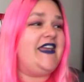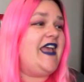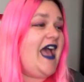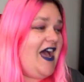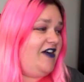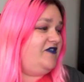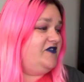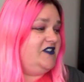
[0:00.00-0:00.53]

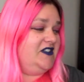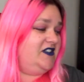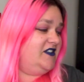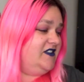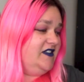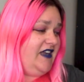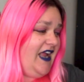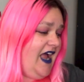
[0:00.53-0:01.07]

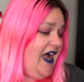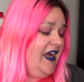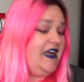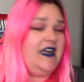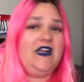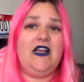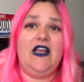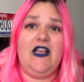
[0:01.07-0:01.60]
after
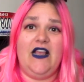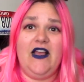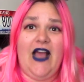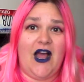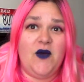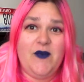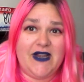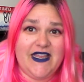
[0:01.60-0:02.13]

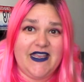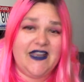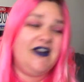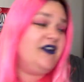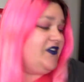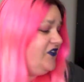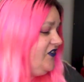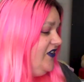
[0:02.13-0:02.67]
how many
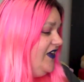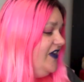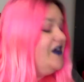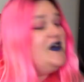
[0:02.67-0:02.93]
years?